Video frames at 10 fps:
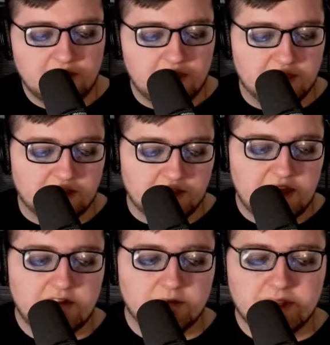The
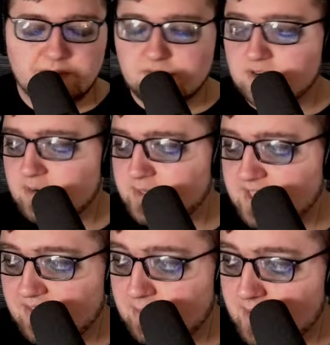Cathedral Pipes Durham is
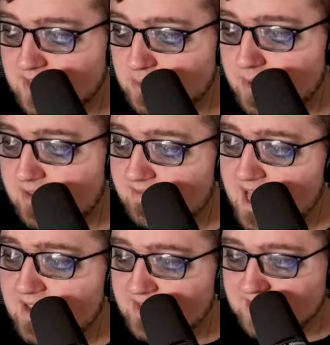giving me
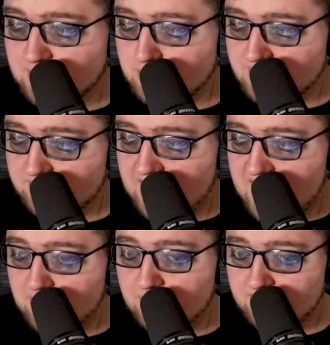25 decibels of
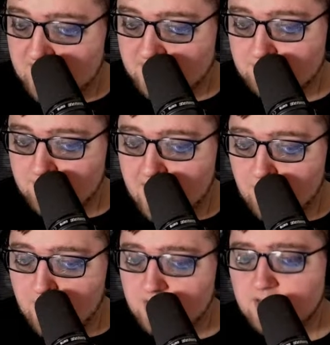gain with phantom
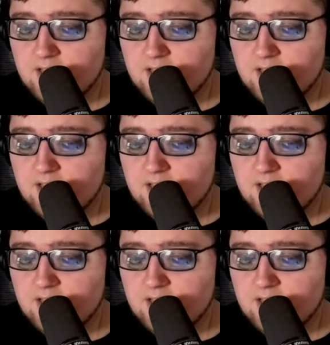power,